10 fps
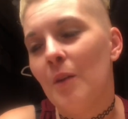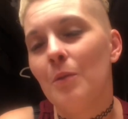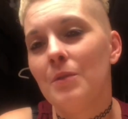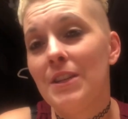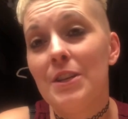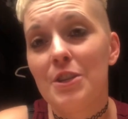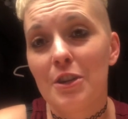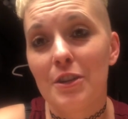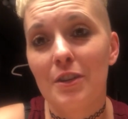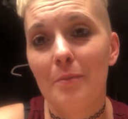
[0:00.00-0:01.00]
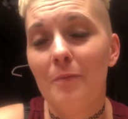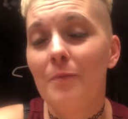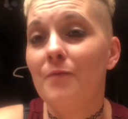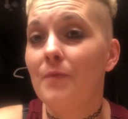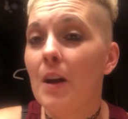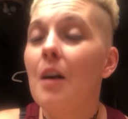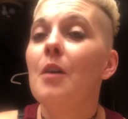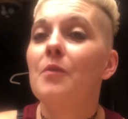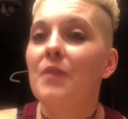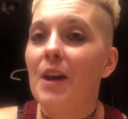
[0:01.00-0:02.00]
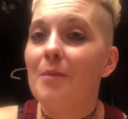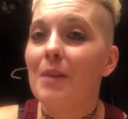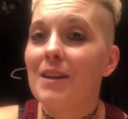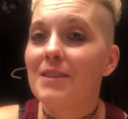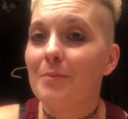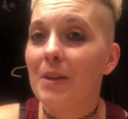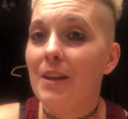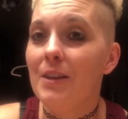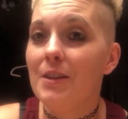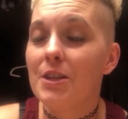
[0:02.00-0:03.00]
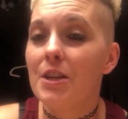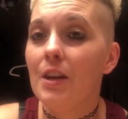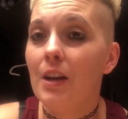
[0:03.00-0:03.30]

will dentures affect my speech?